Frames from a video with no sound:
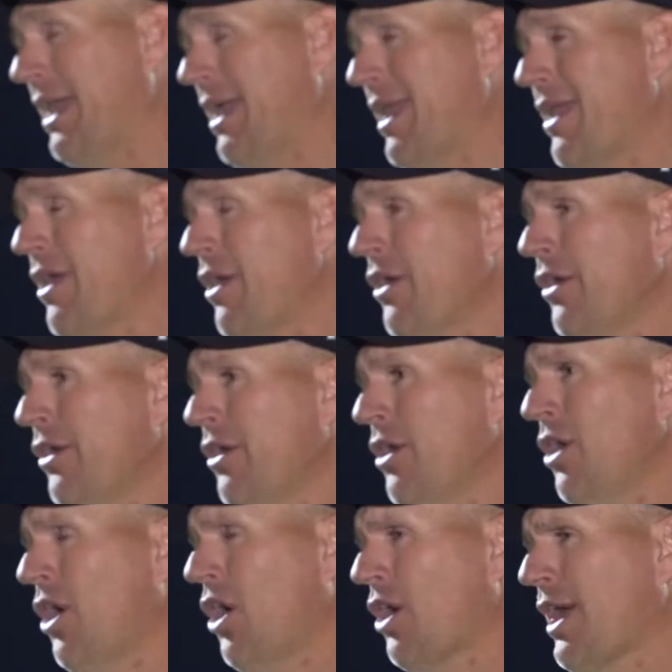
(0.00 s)
And then
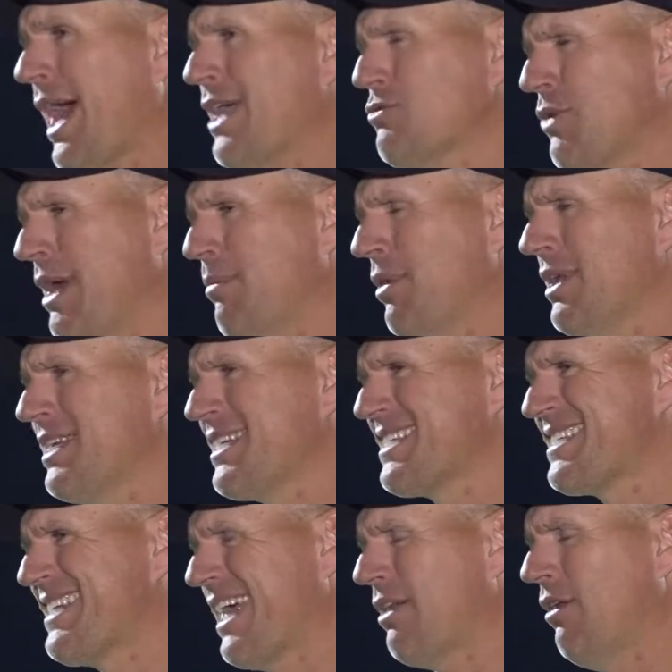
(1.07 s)
our guys were able to
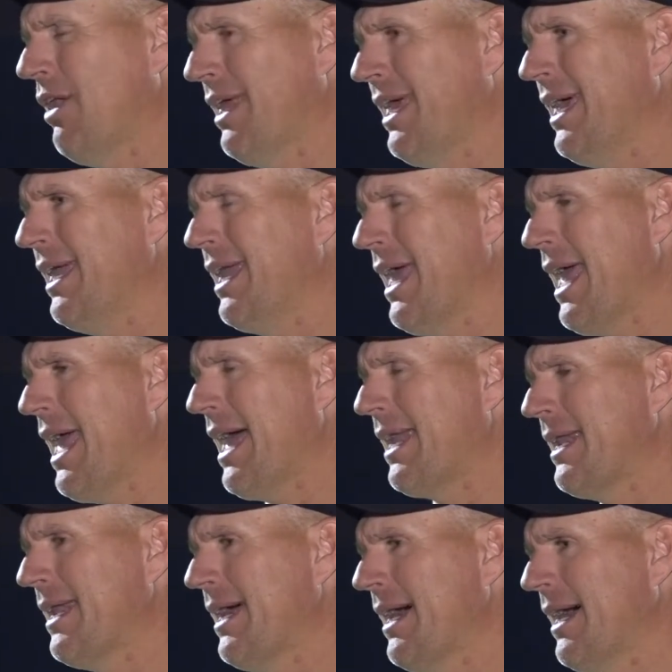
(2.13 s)
just settle in and